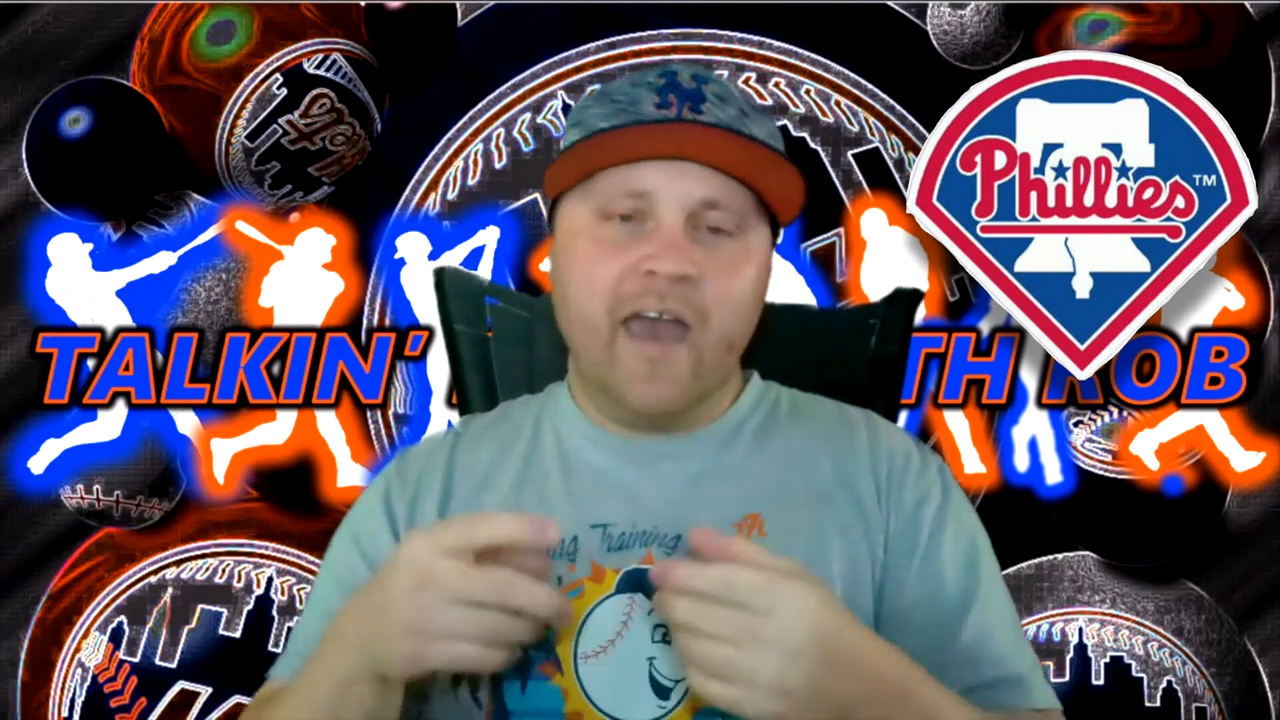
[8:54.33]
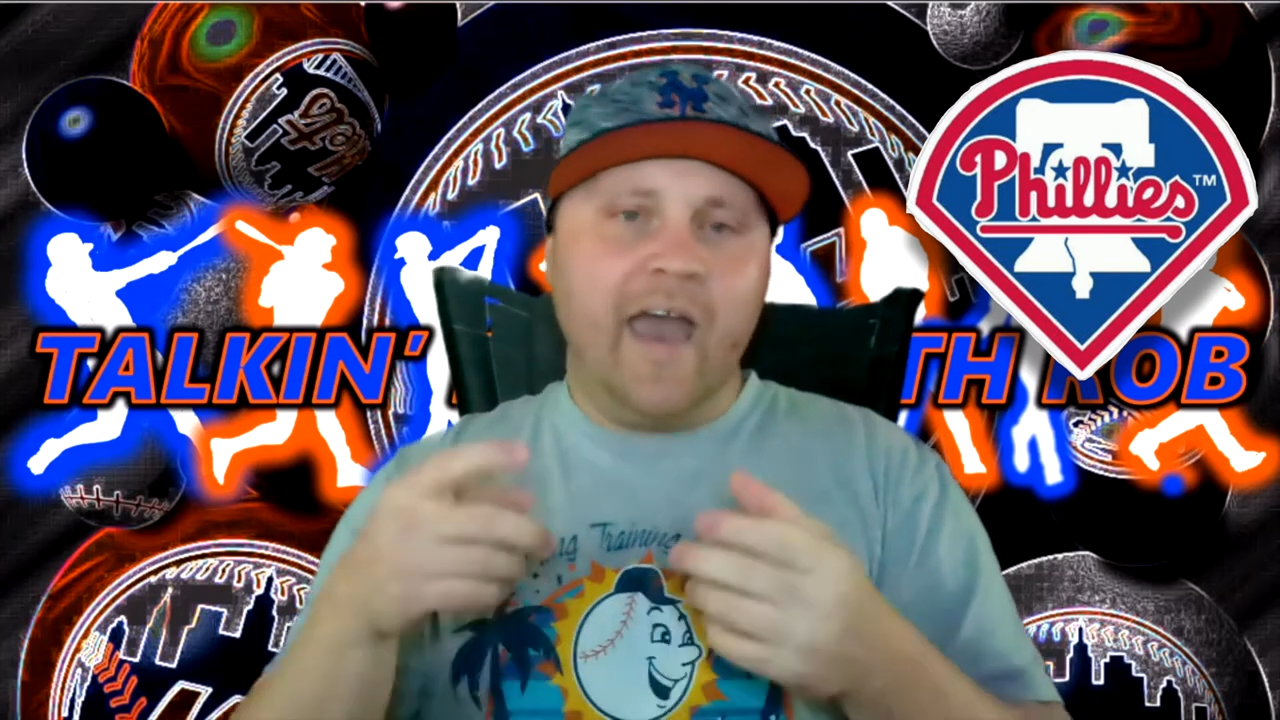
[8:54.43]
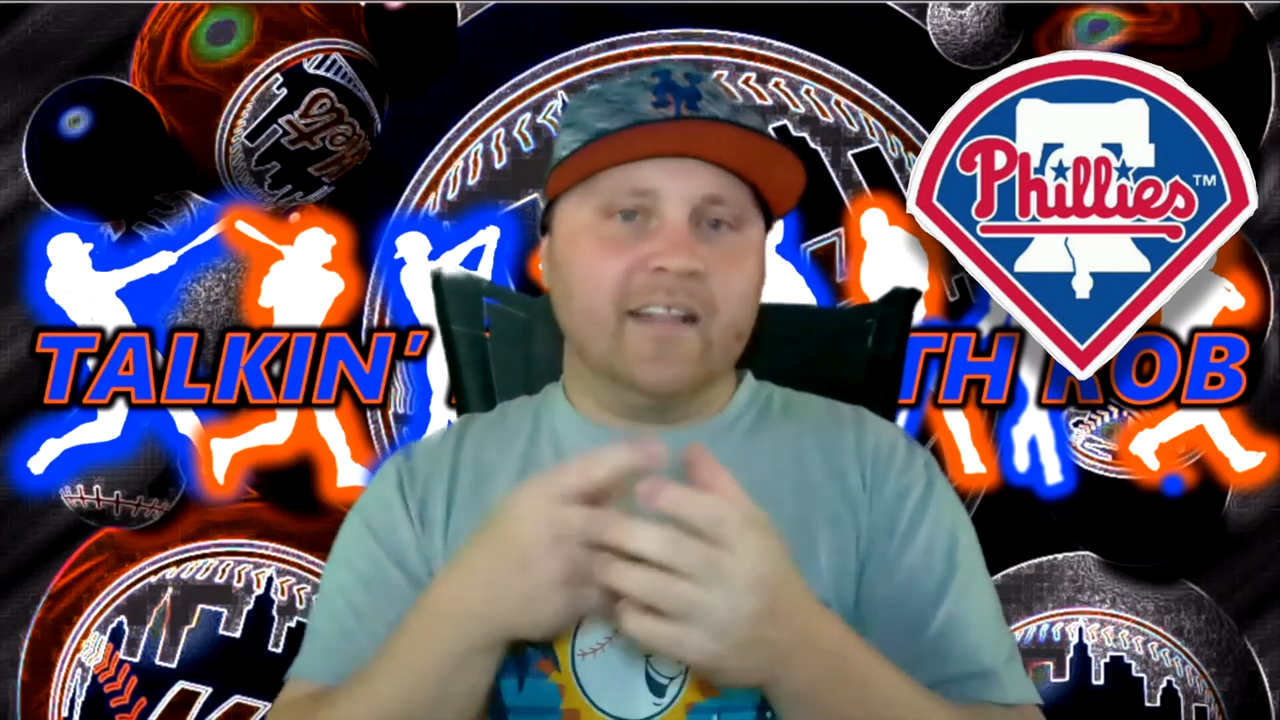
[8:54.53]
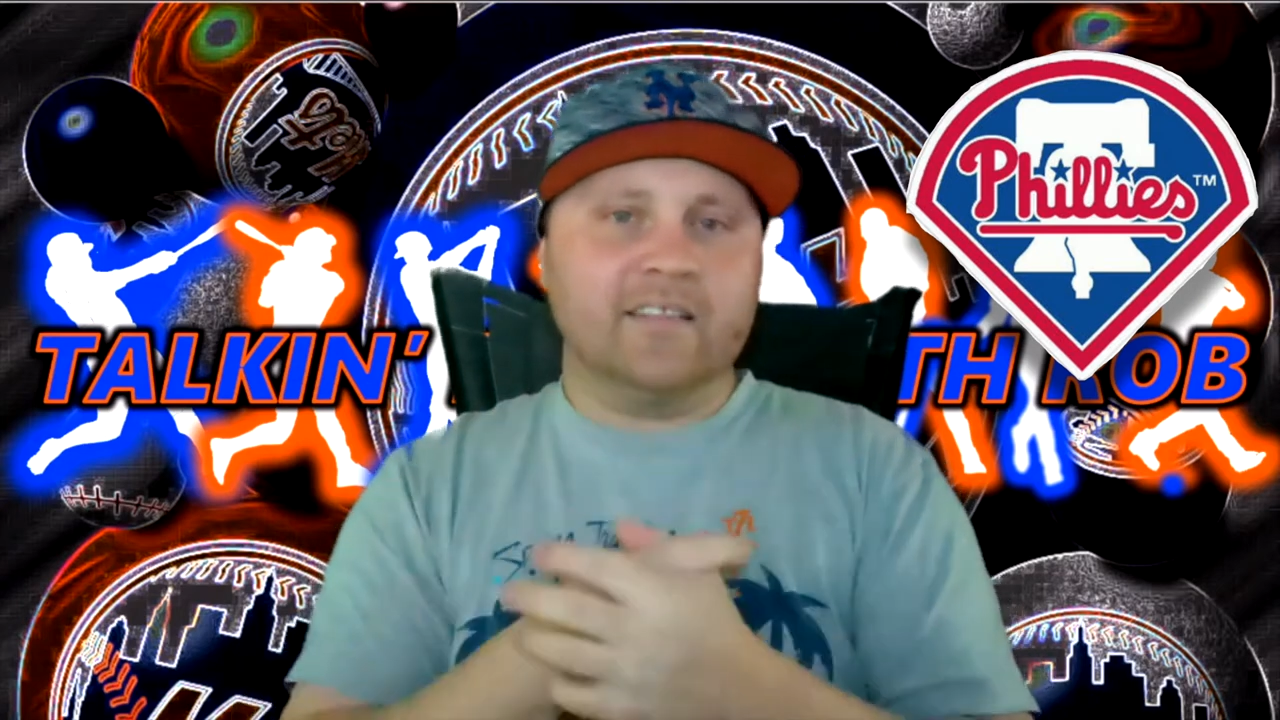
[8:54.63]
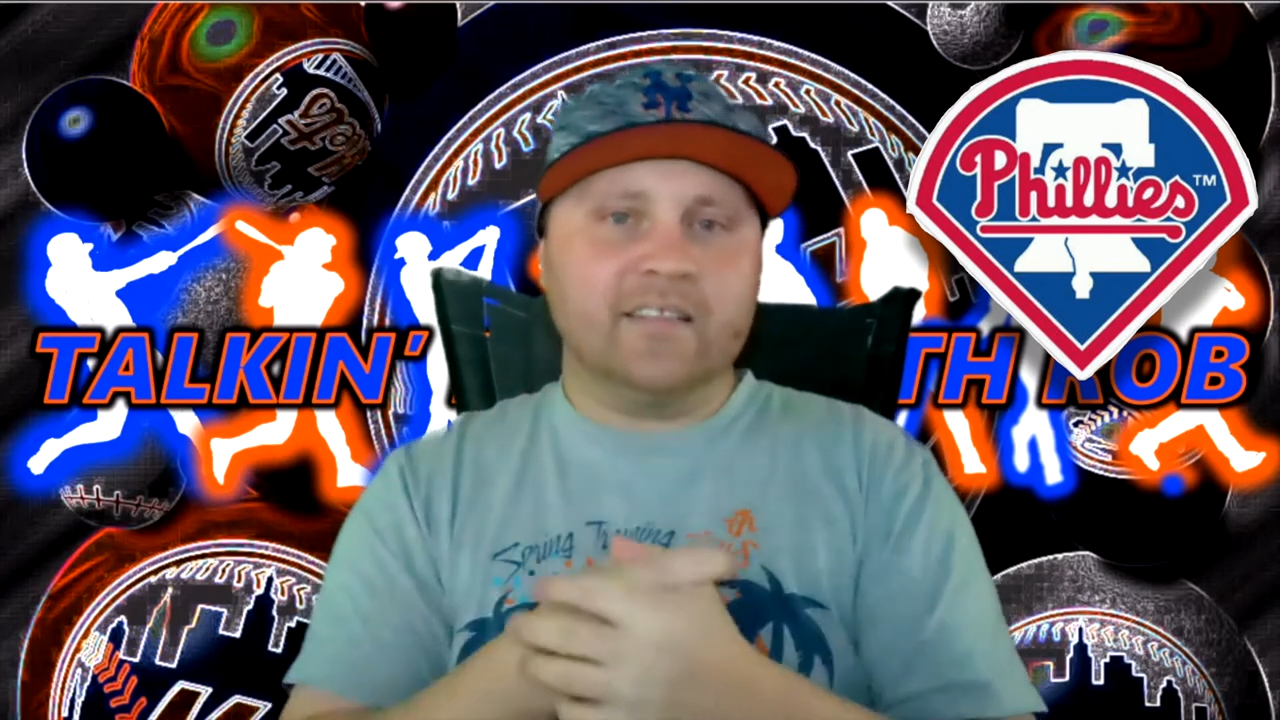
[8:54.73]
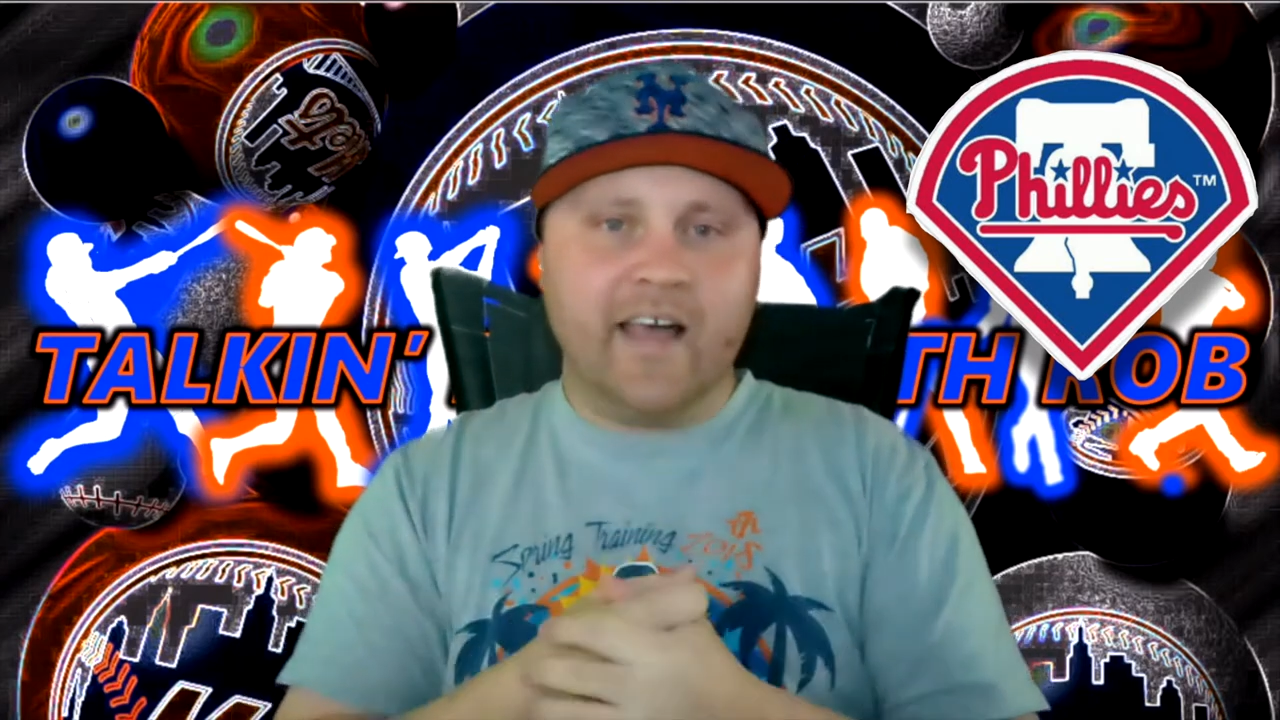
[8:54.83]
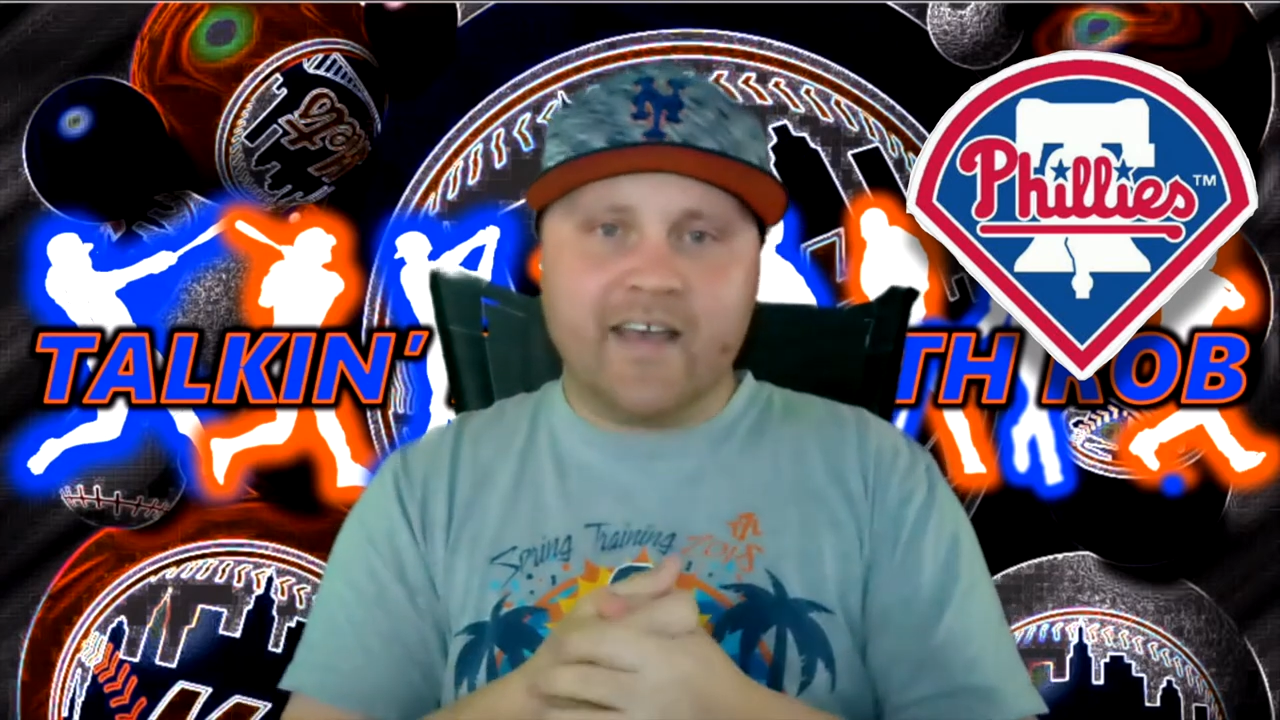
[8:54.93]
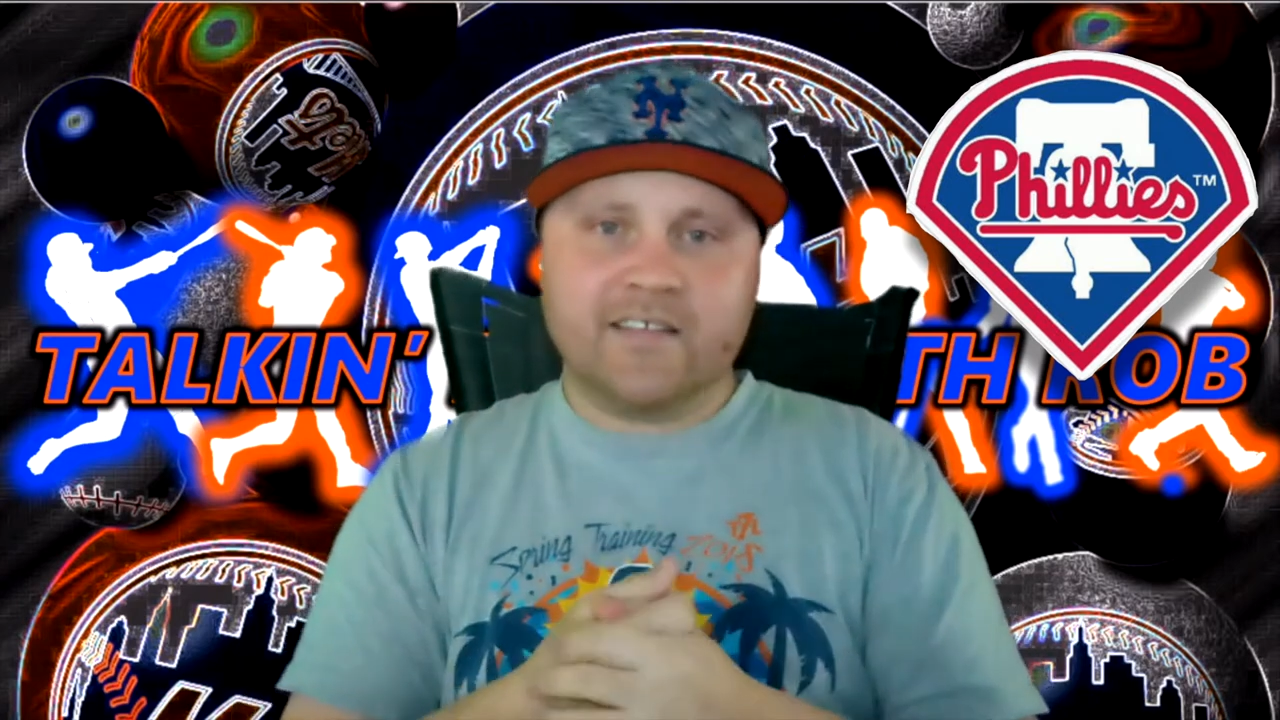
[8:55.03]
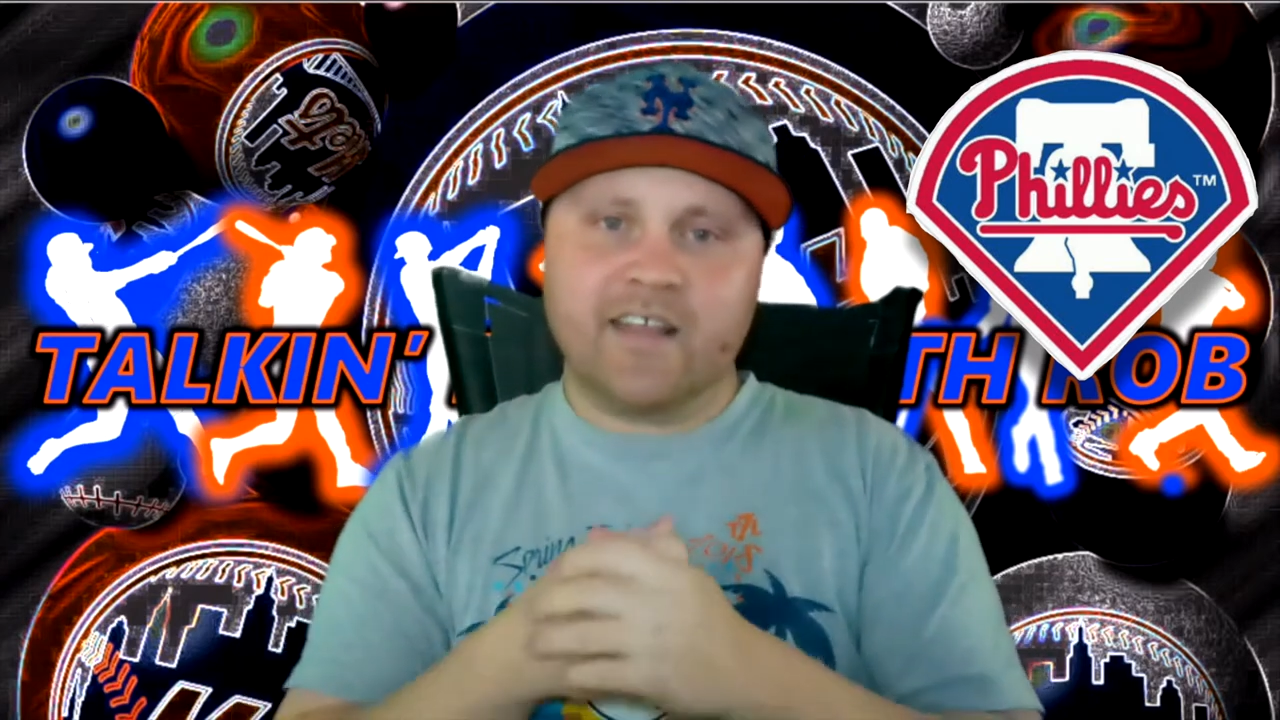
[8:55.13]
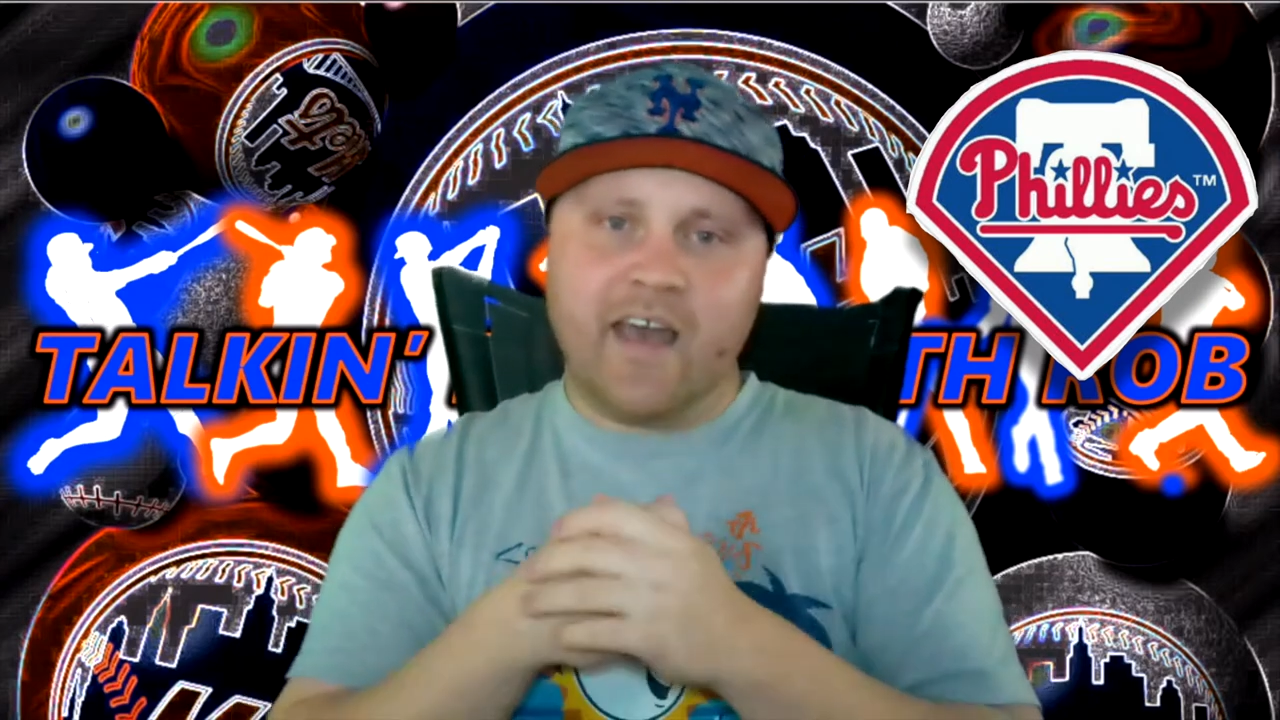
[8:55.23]
and
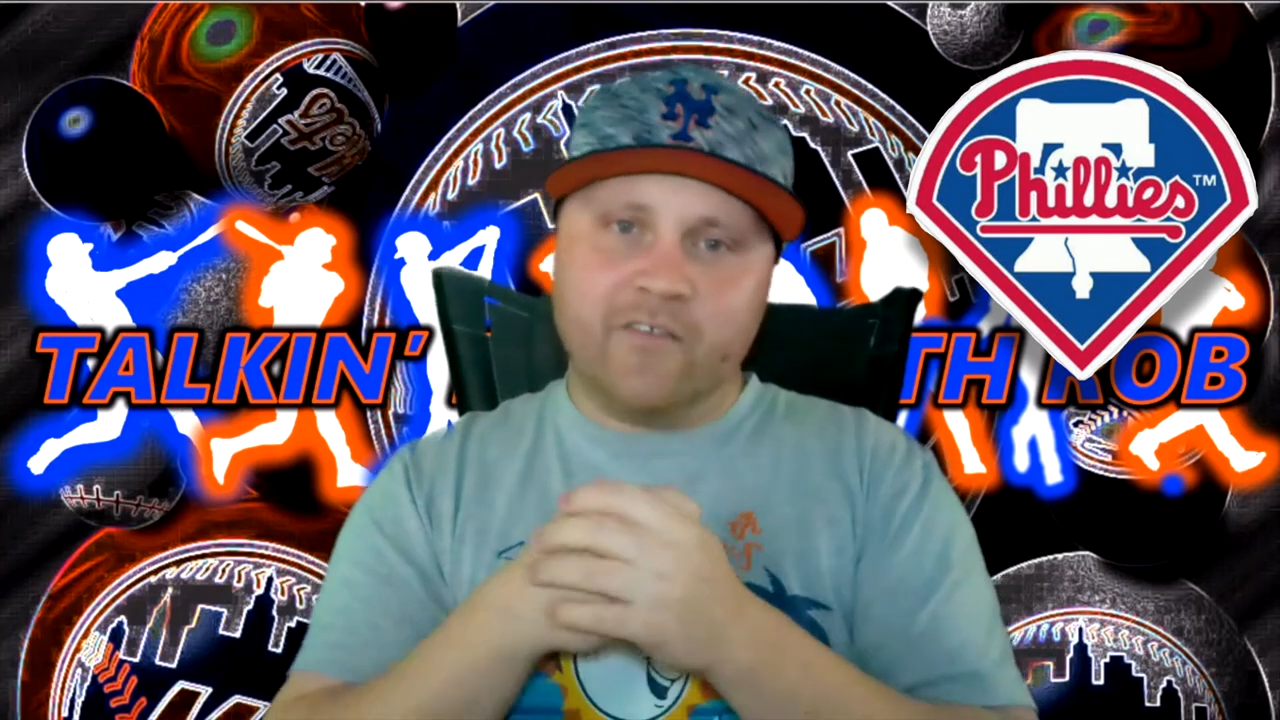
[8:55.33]
last,